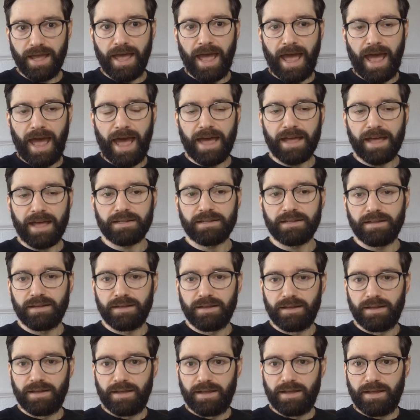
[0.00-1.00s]
And
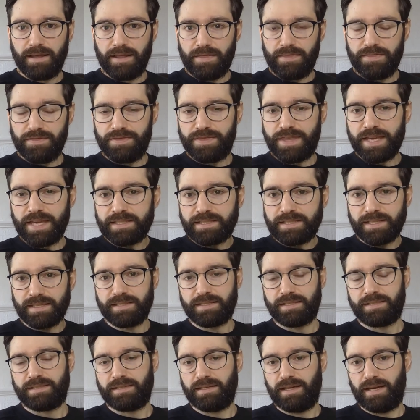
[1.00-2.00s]
this
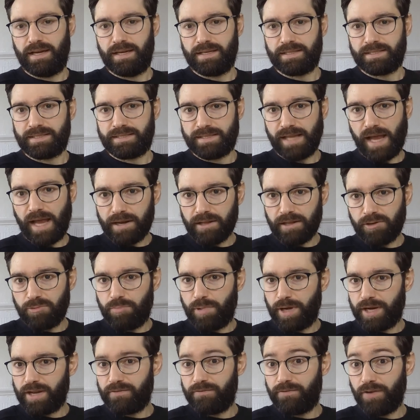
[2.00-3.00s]
is a subtle
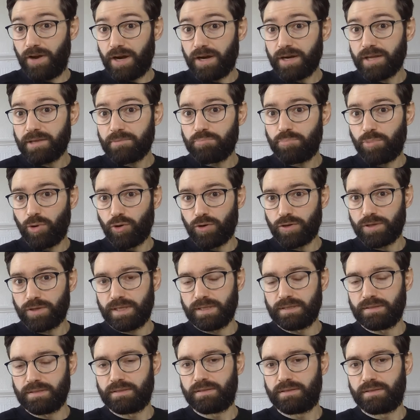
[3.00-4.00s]
but a very
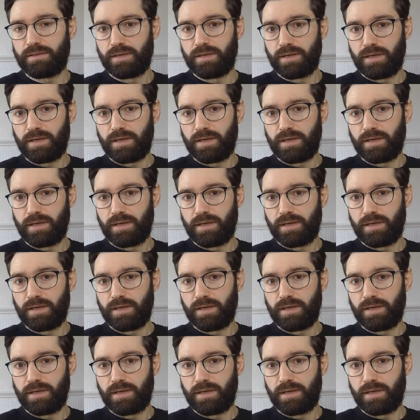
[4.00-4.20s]
important